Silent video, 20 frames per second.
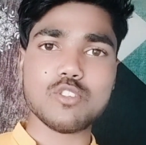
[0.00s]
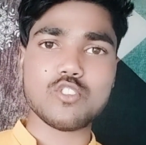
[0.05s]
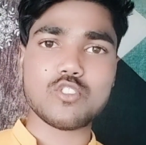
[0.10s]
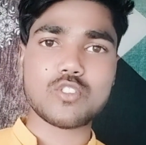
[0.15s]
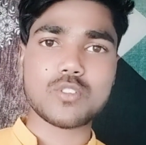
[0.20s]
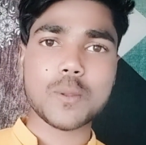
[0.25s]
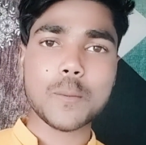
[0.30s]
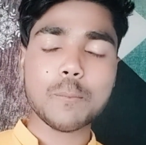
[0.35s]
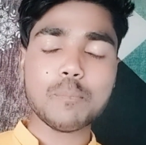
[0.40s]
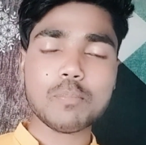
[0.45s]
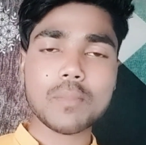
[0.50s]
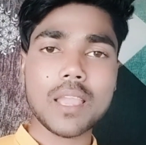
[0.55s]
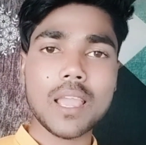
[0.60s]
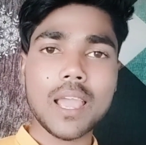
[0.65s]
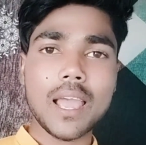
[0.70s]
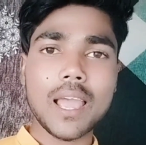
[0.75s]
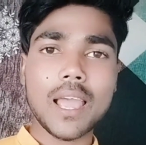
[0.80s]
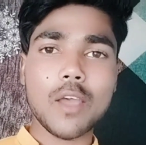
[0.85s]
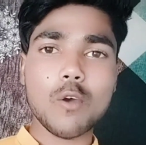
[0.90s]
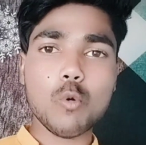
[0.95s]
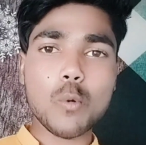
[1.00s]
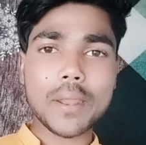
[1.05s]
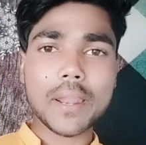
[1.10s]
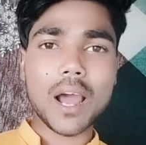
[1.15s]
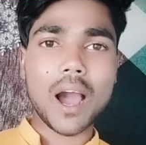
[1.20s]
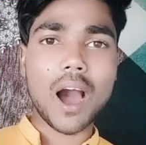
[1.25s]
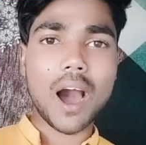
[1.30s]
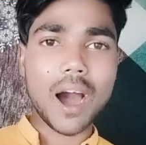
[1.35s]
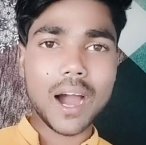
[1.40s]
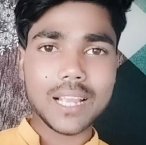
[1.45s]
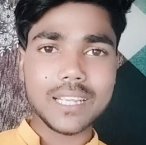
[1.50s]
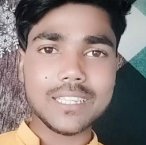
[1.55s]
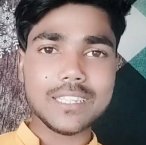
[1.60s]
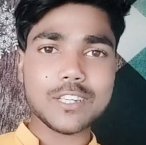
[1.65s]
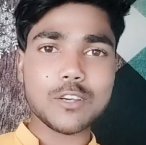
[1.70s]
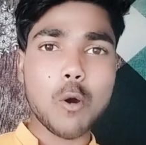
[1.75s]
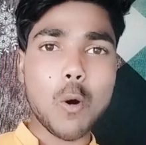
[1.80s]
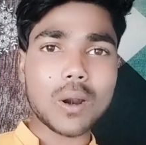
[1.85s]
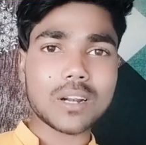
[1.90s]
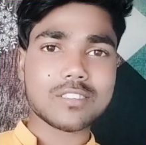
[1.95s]
When I got started with
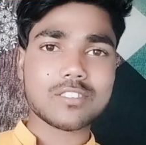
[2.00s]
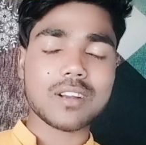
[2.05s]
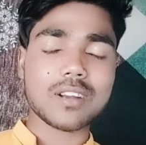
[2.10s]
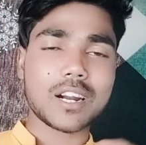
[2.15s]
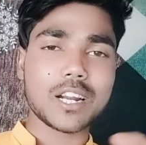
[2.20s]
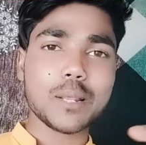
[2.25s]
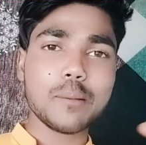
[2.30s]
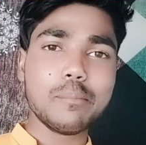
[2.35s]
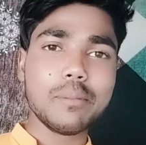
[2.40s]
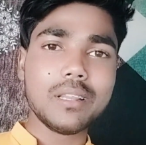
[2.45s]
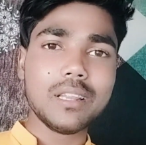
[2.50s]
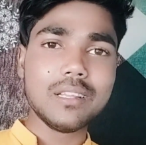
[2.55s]
listening English,